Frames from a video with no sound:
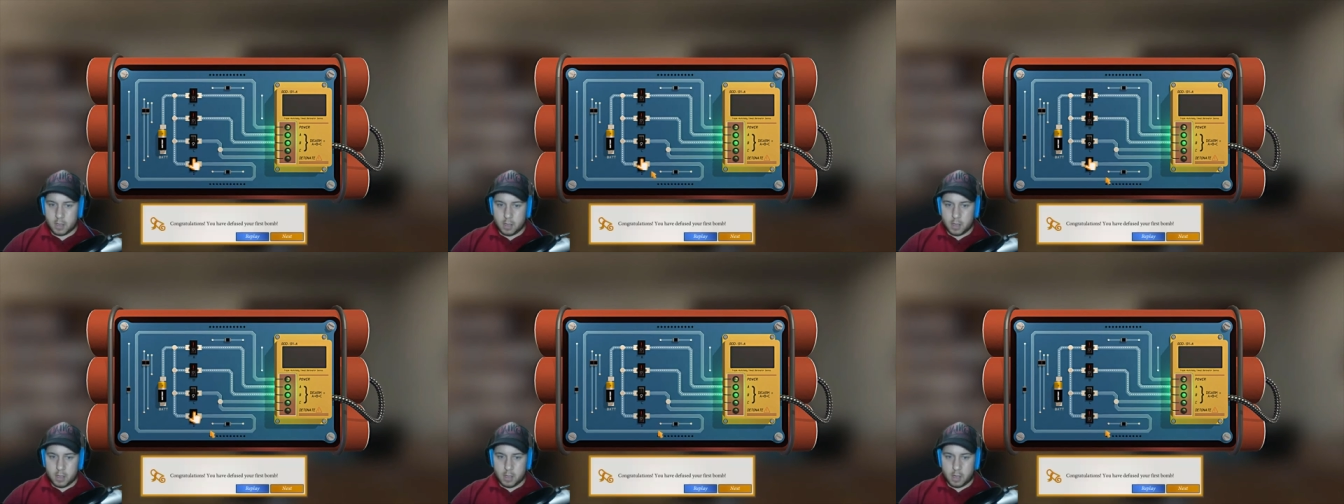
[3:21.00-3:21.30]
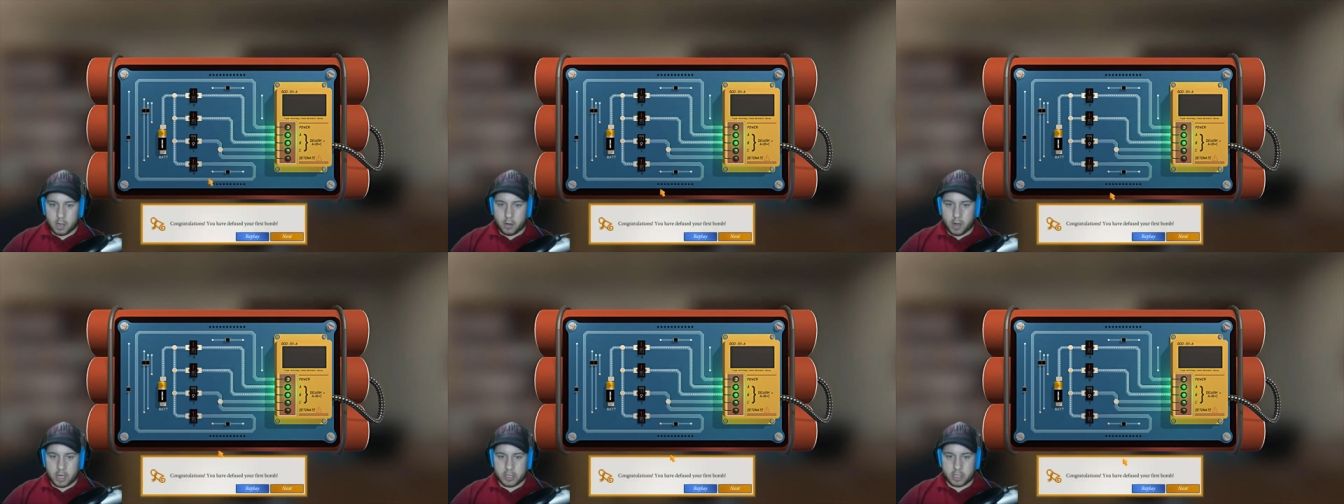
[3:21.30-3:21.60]

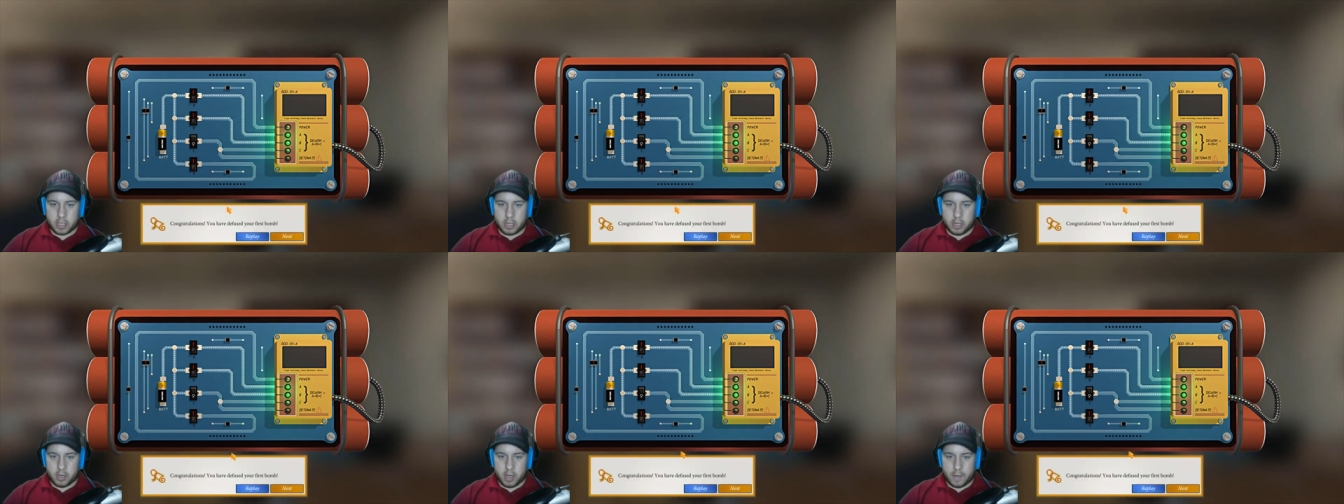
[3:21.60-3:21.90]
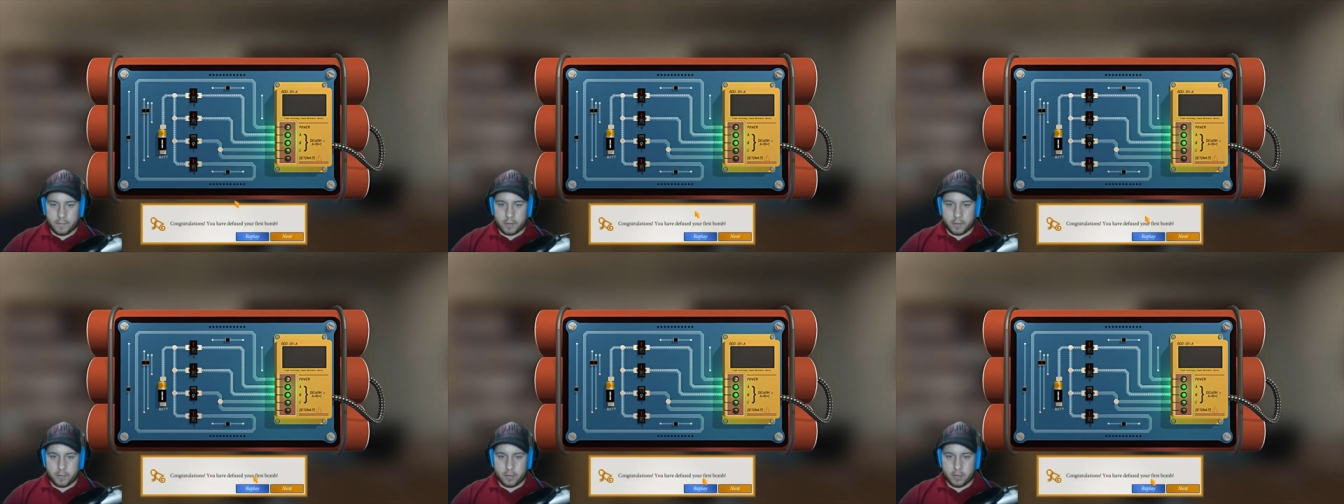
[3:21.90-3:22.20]
Congratulations, you
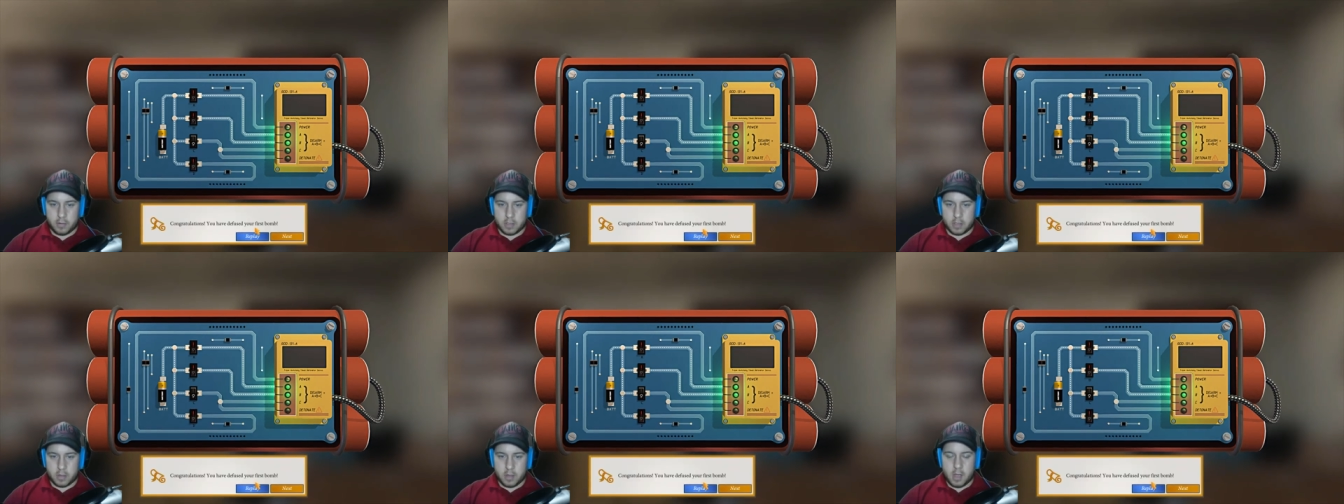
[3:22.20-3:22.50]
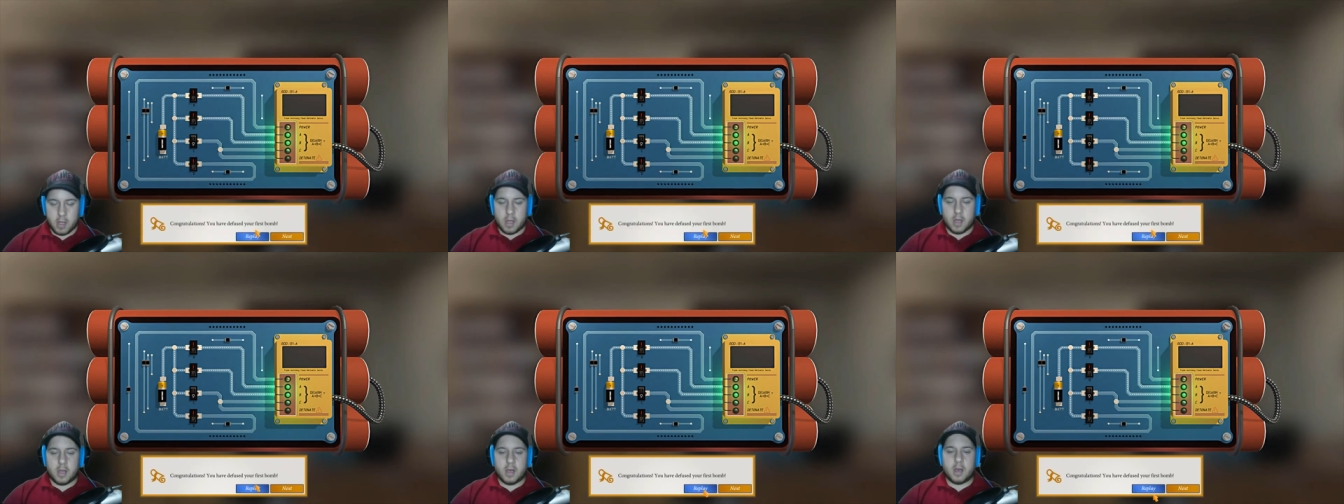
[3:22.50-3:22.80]
have defused it.
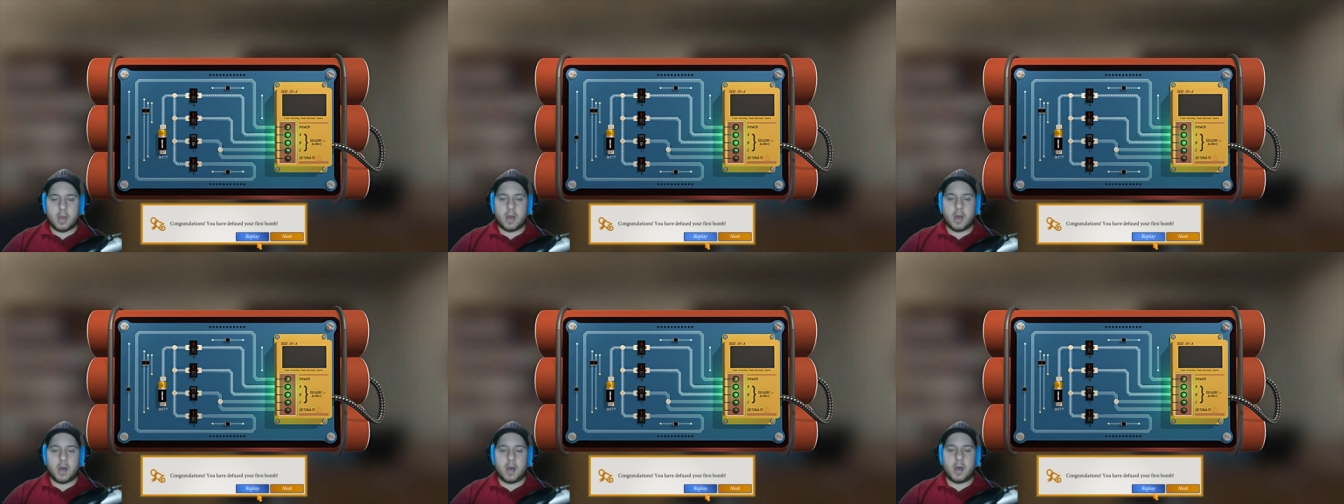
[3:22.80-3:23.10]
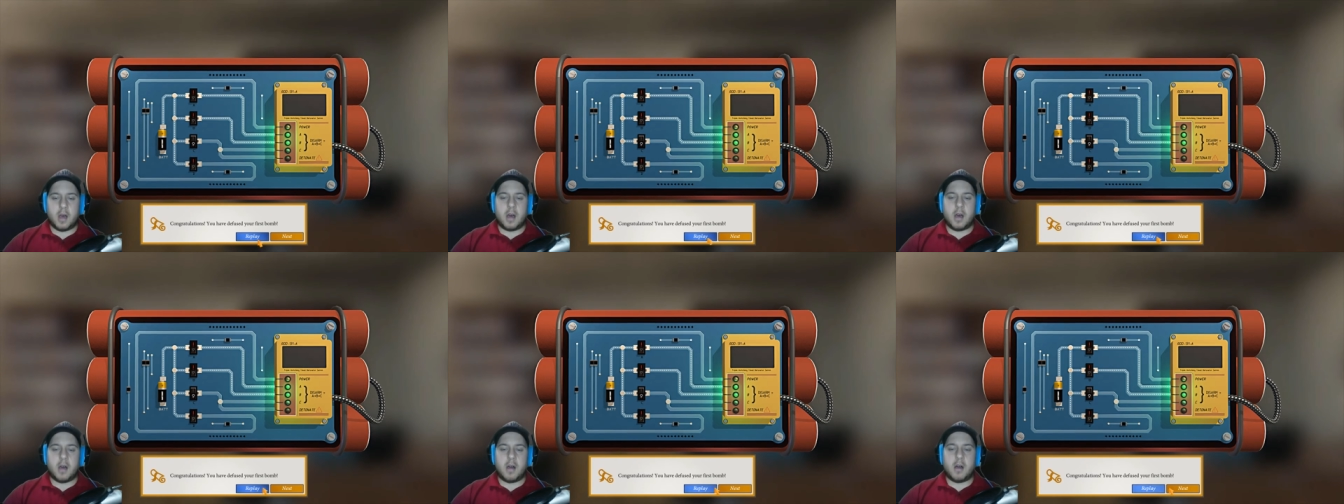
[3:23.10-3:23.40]

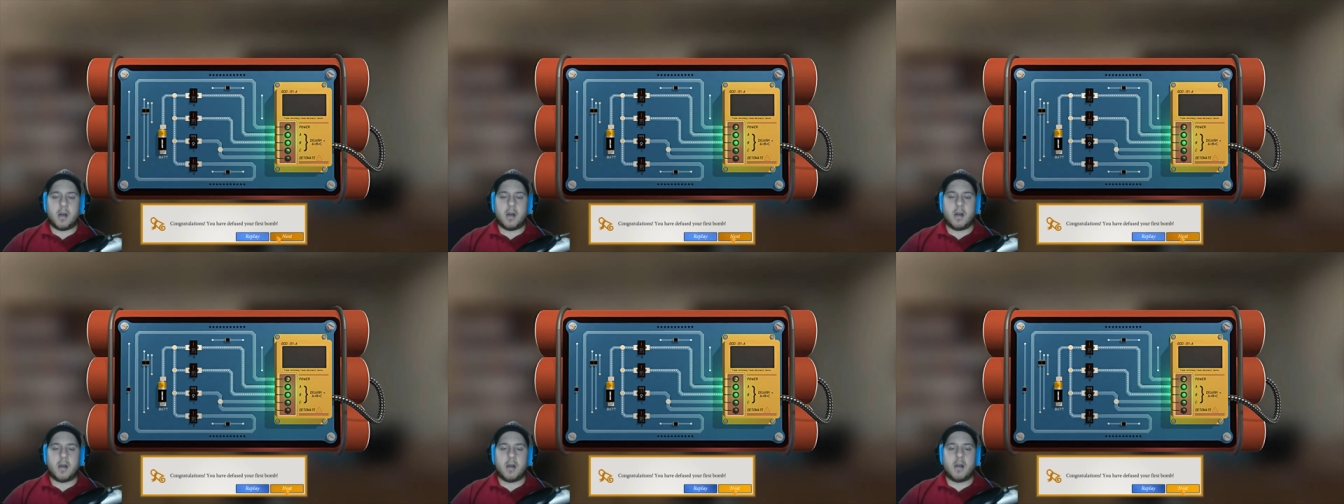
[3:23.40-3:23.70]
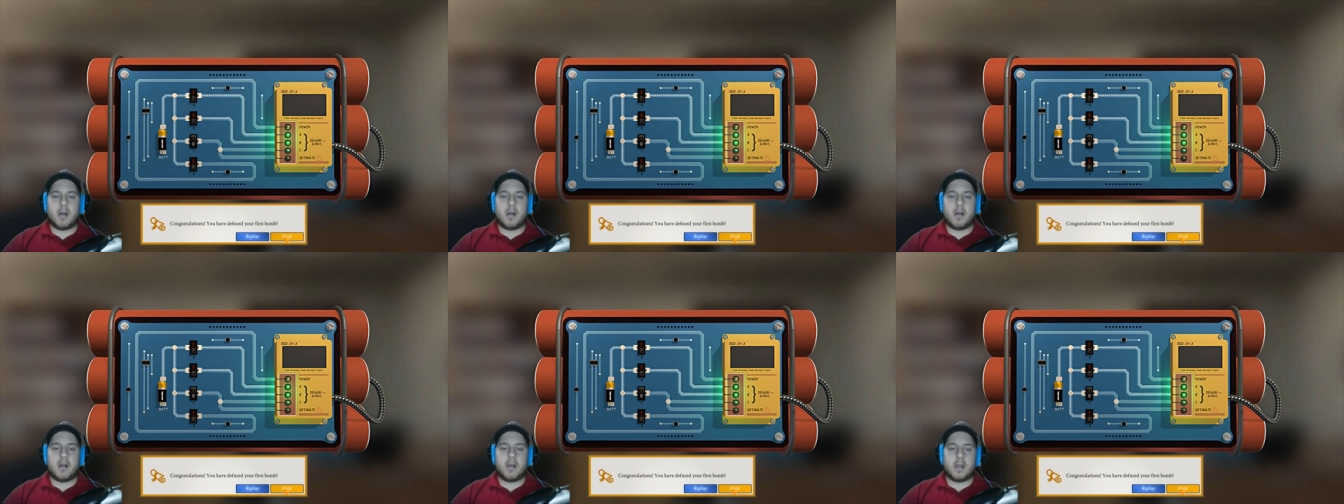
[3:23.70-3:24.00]

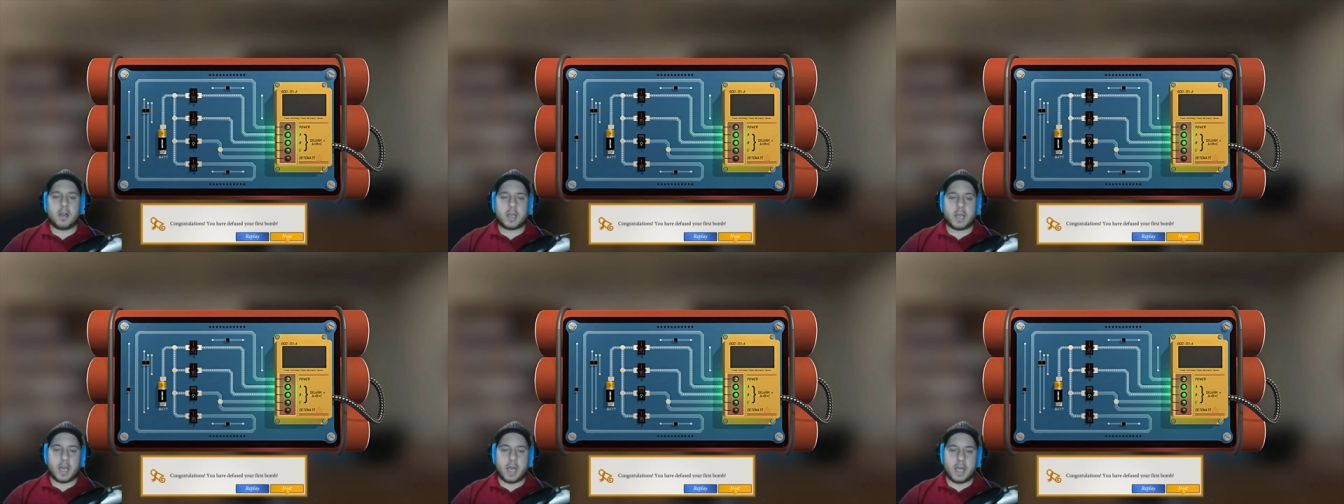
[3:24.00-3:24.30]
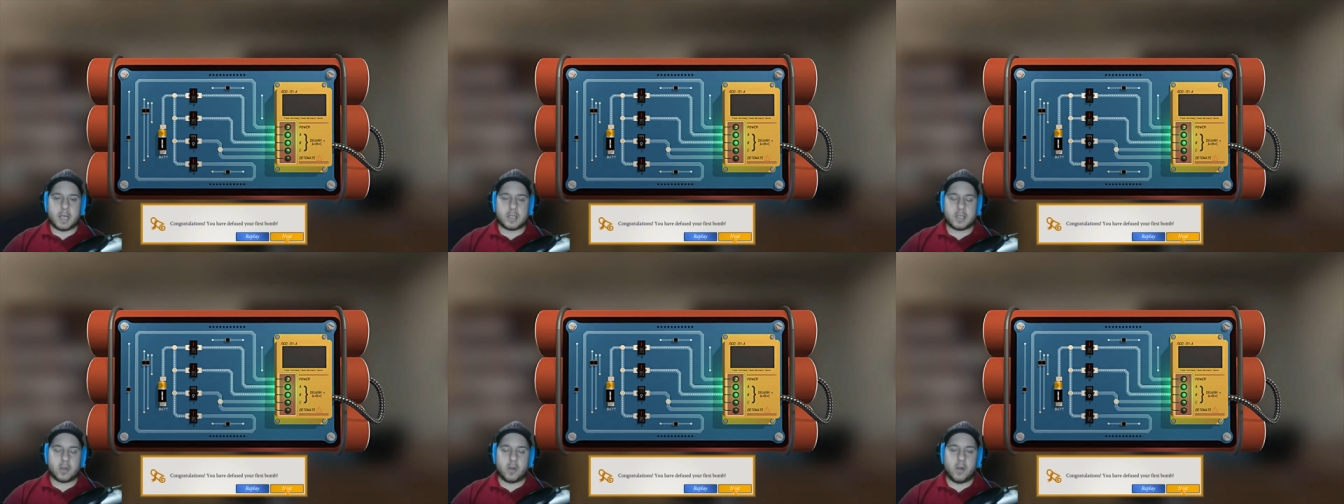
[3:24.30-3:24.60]
Oh,
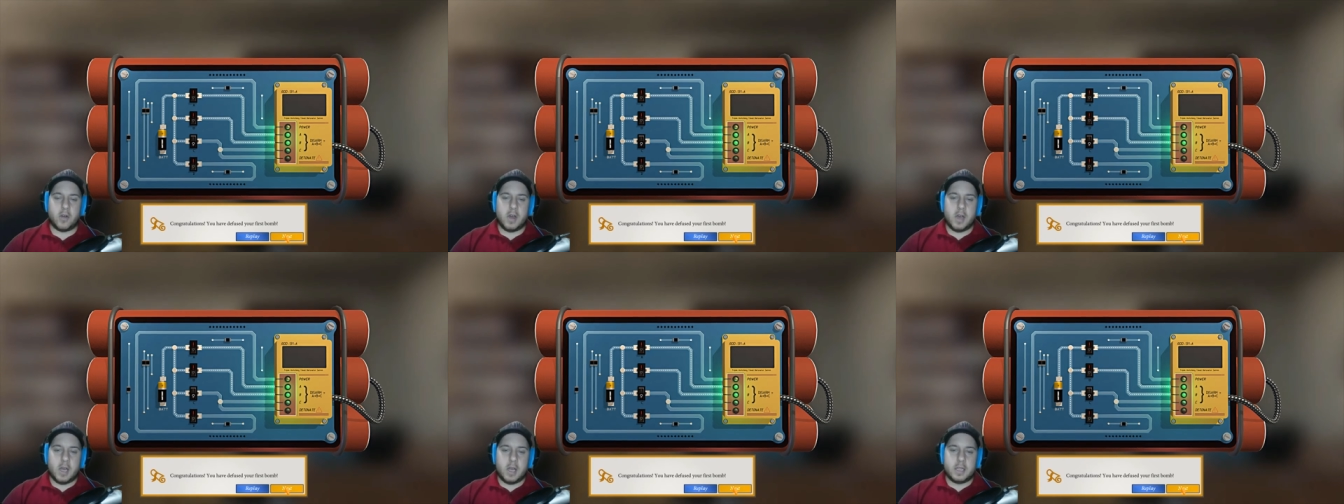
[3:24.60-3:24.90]
okay, so